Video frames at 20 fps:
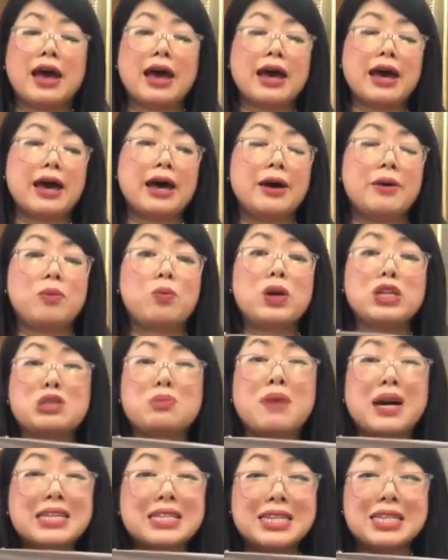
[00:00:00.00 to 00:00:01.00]
uh,
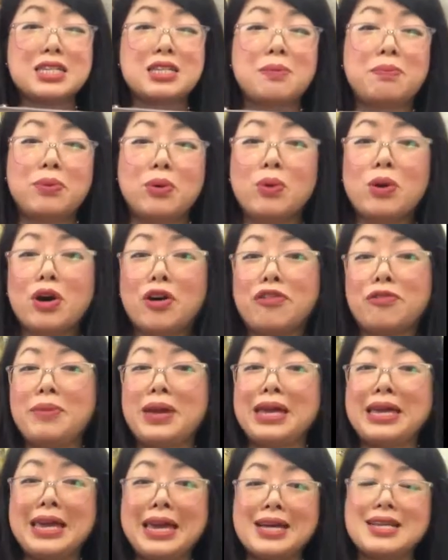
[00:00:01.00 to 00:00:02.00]
which my sister bought off
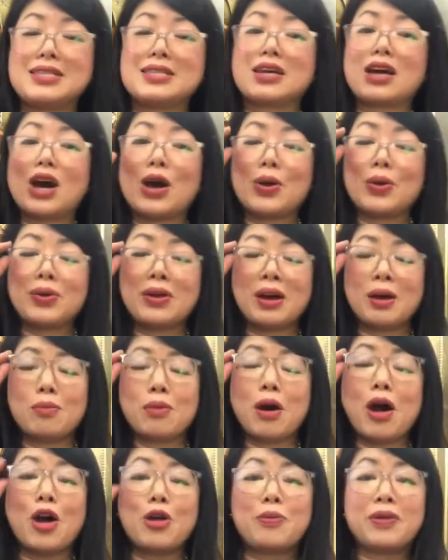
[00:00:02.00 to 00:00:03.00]
me years ago i'm
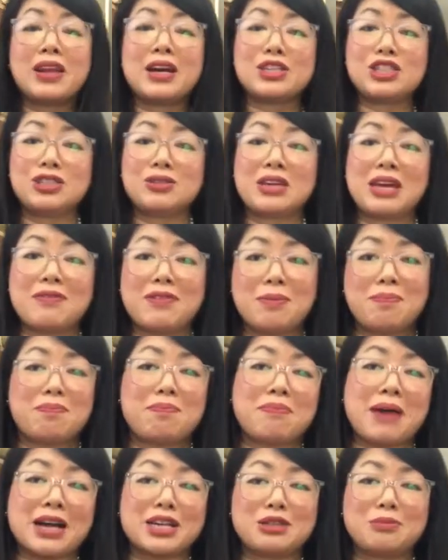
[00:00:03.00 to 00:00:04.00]
hoping that she'll give it
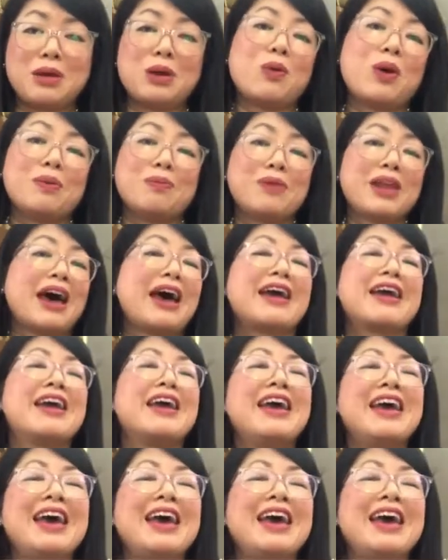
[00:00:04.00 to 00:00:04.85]
back to me one day